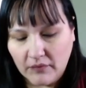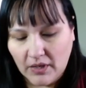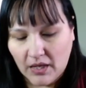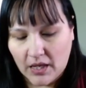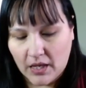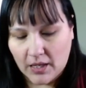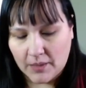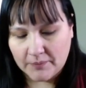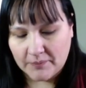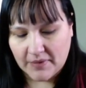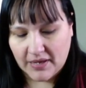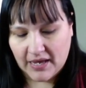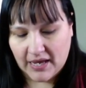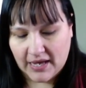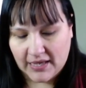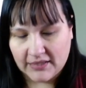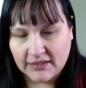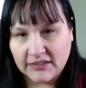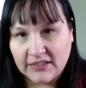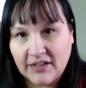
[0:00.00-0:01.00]
I
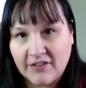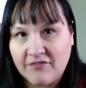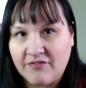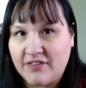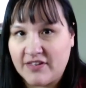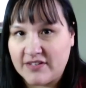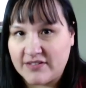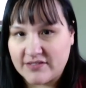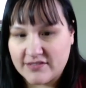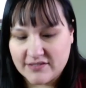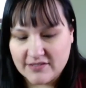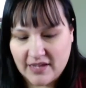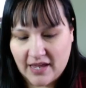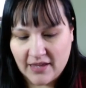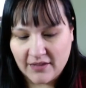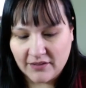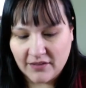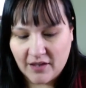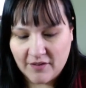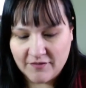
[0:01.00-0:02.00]
love this.
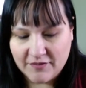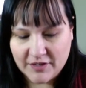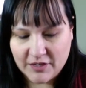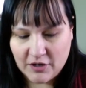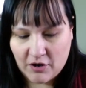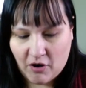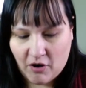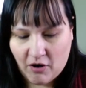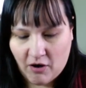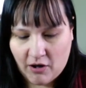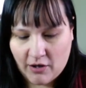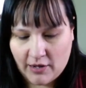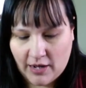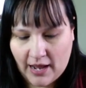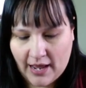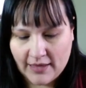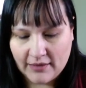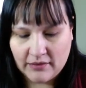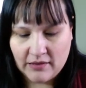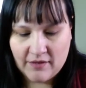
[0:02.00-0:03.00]
I love the yarn.
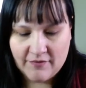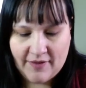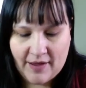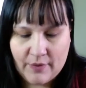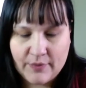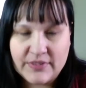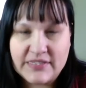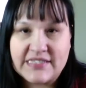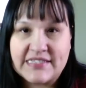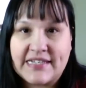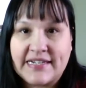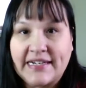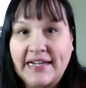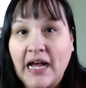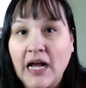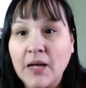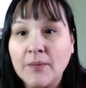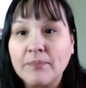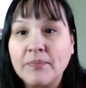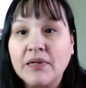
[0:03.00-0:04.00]
I love how it's knitting
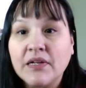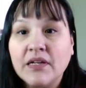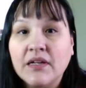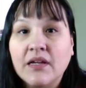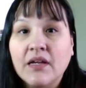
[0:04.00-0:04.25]
up.